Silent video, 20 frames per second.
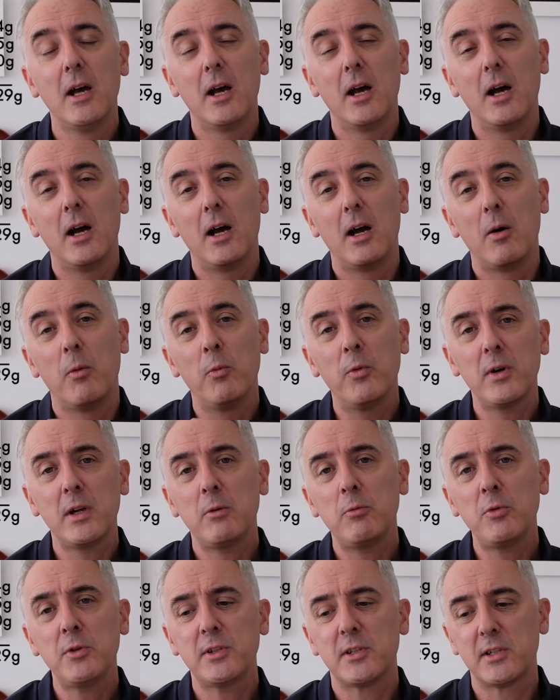Uh, and what I
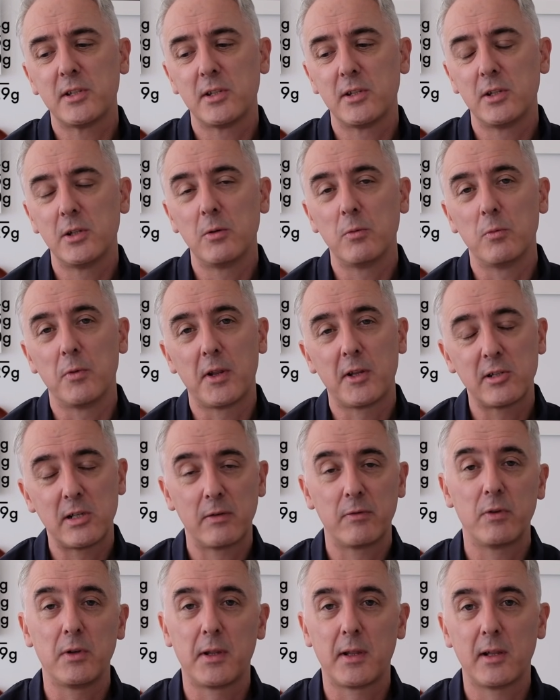wanted to do was
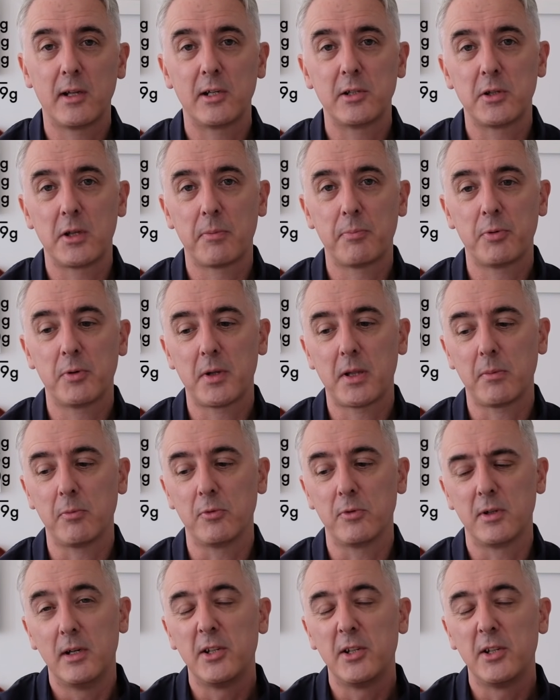travel as light as possible.